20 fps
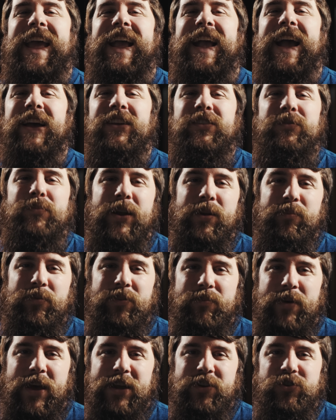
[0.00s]
Hey guys, my name
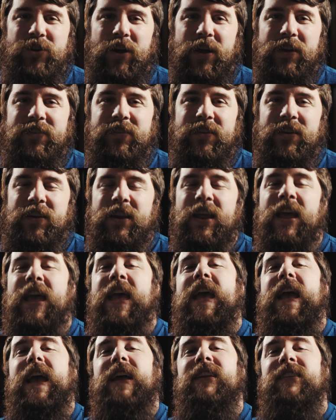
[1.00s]
is Matt Johnson,
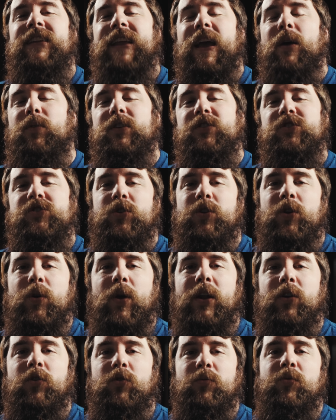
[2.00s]
and today I want to show you
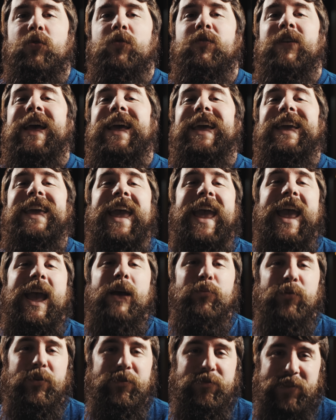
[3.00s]
how to remove
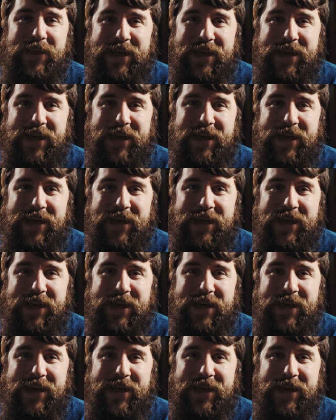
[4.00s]
camera